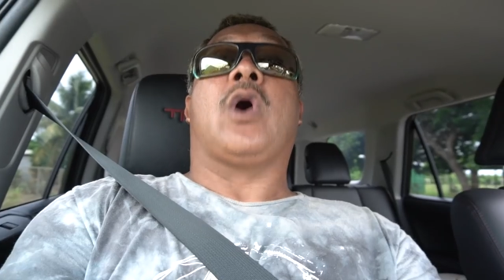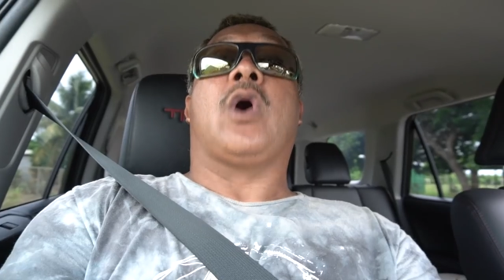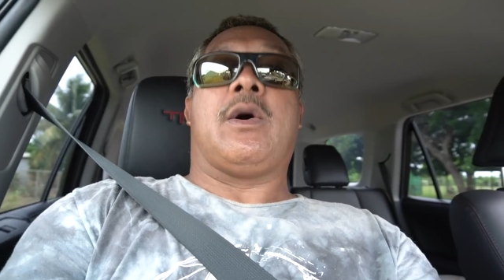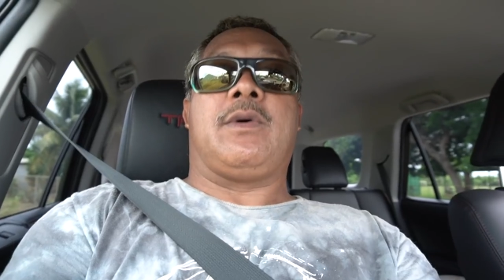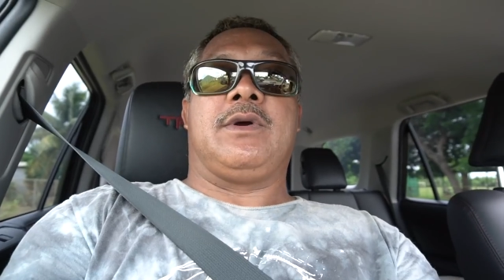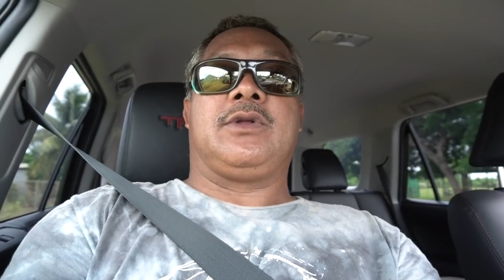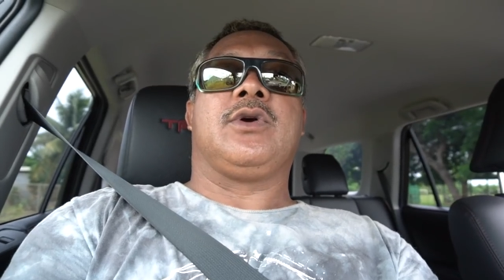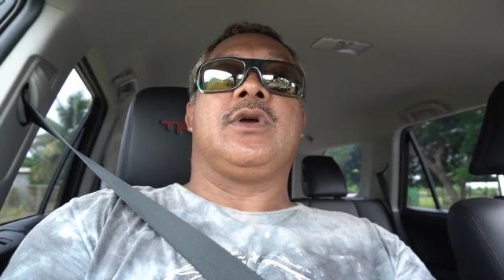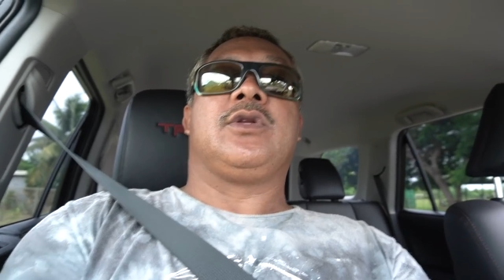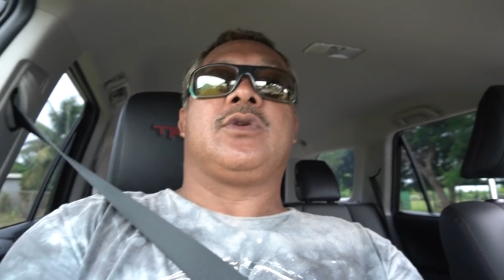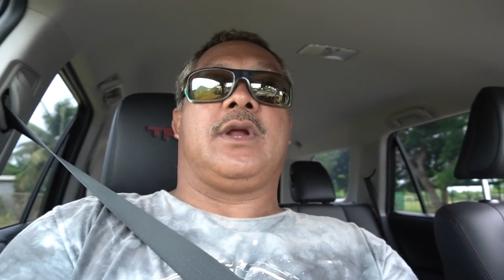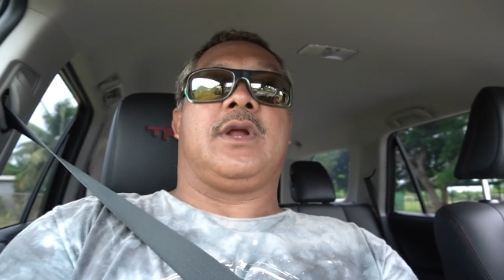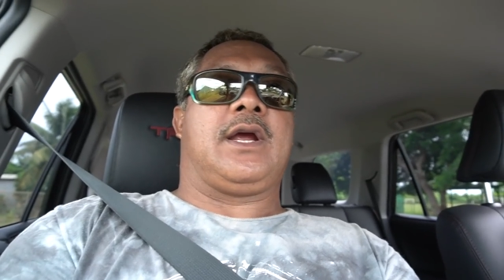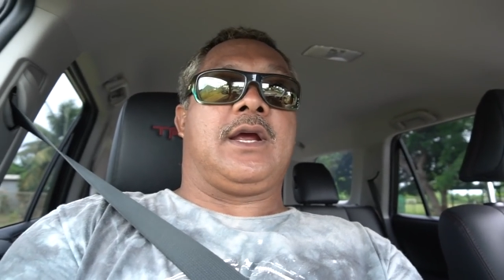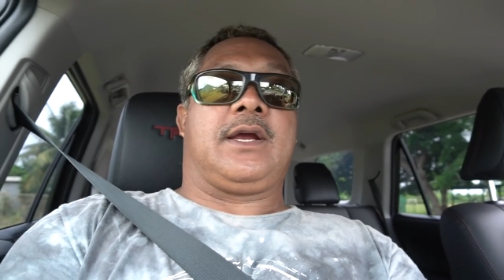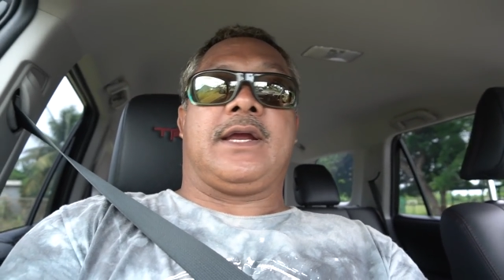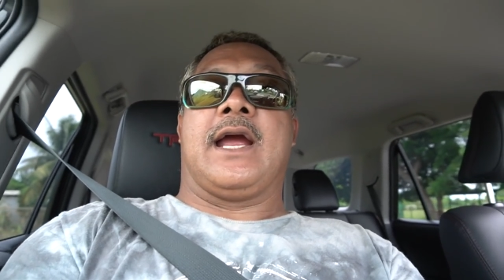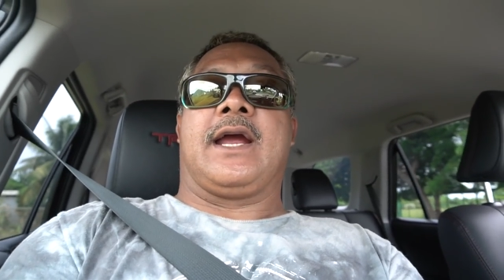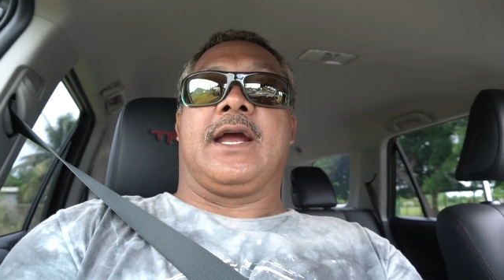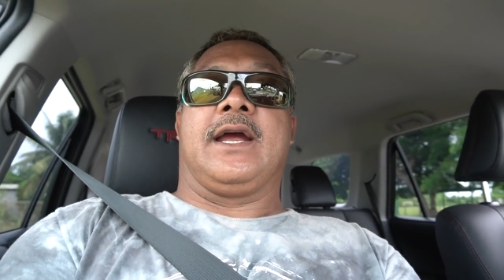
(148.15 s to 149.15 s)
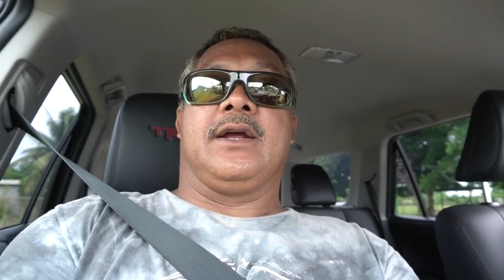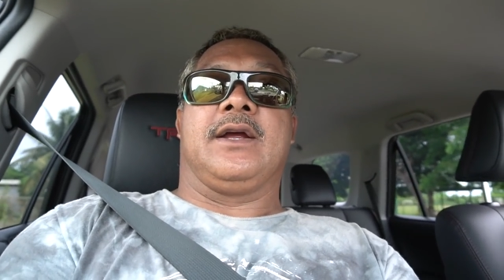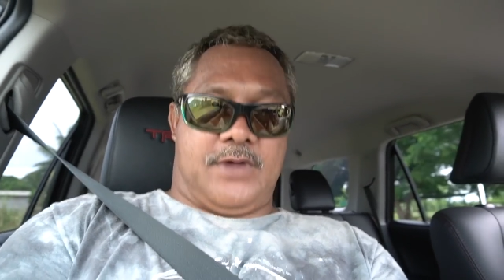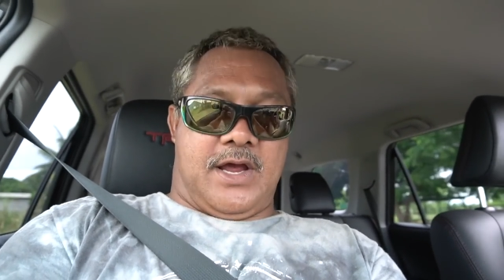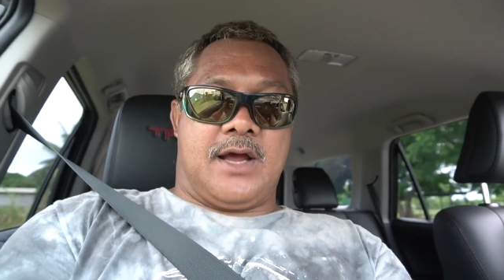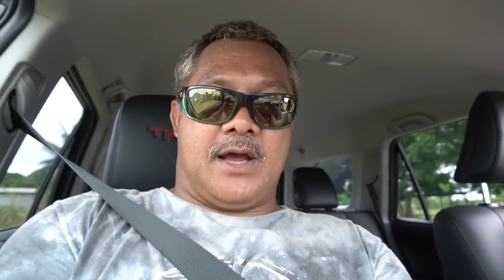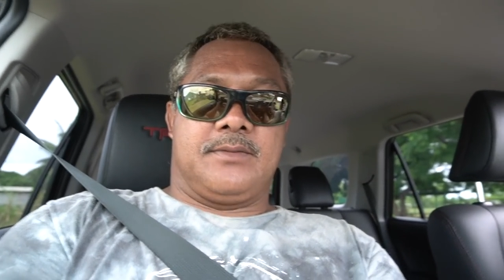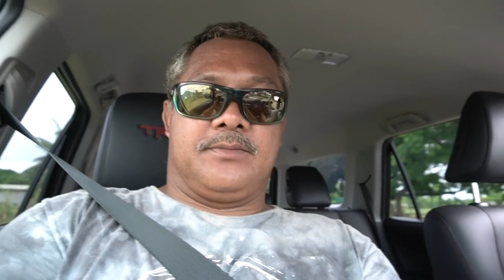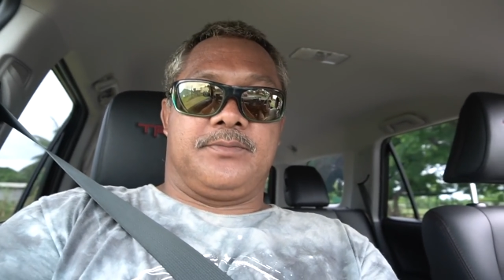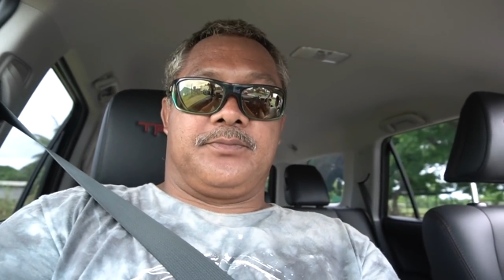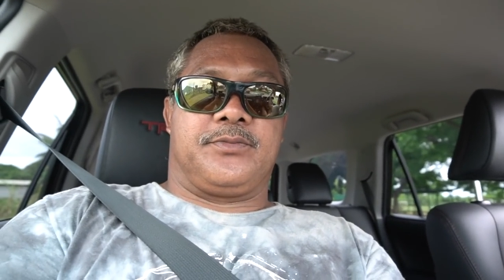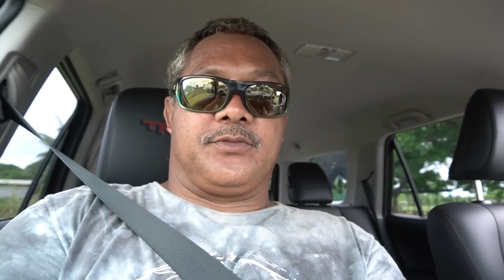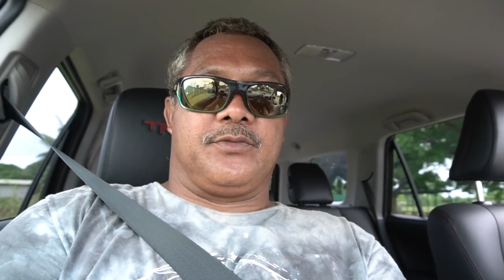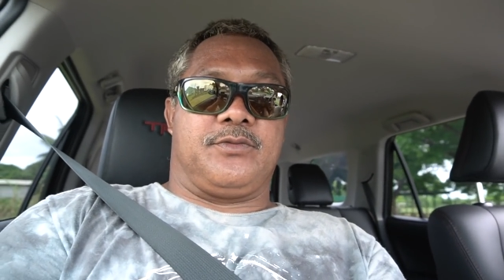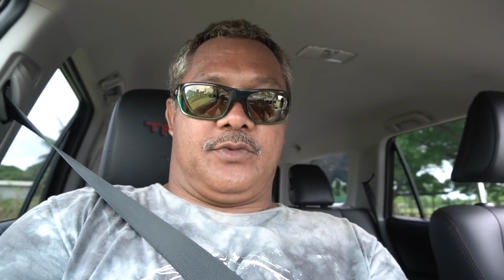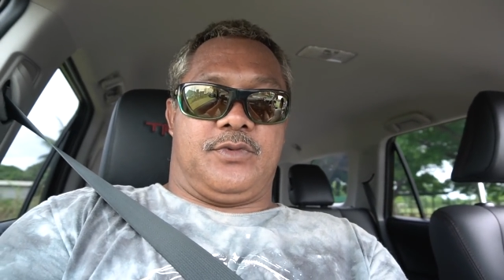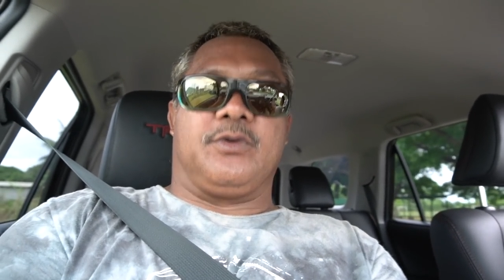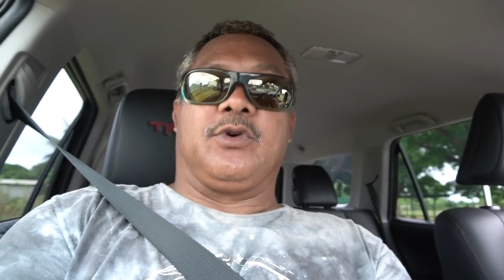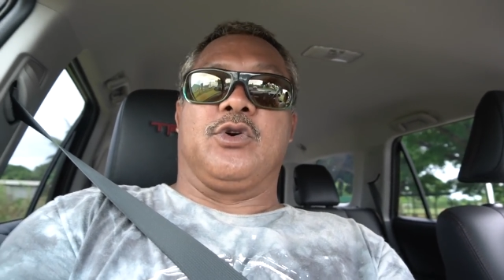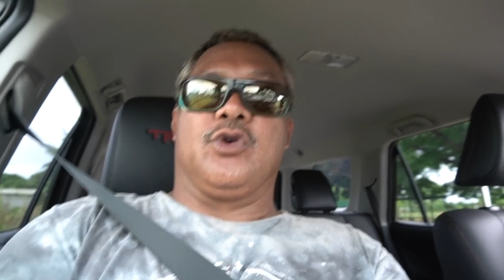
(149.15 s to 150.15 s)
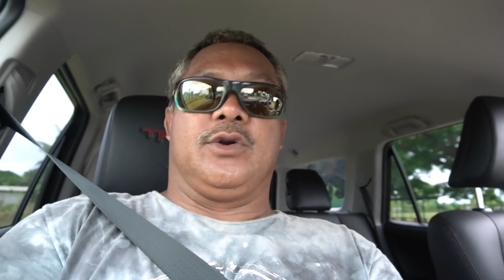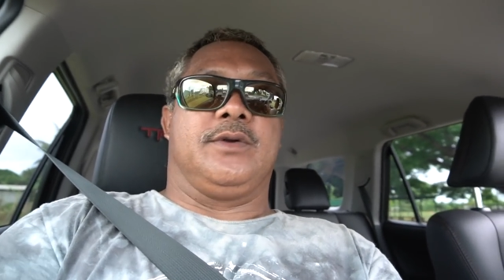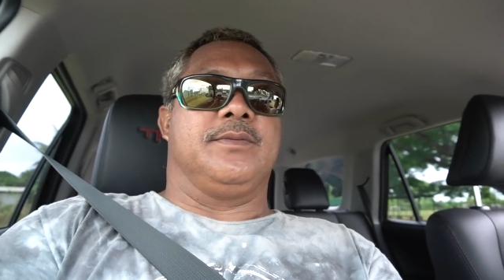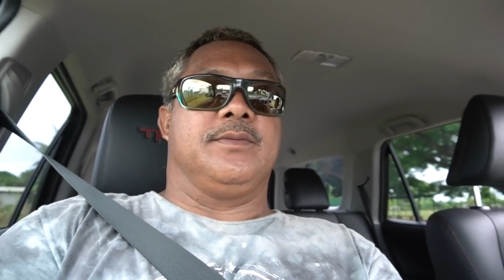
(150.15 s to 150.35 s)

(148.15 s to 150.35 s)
how are we doing today, gangi? Yeah? Good.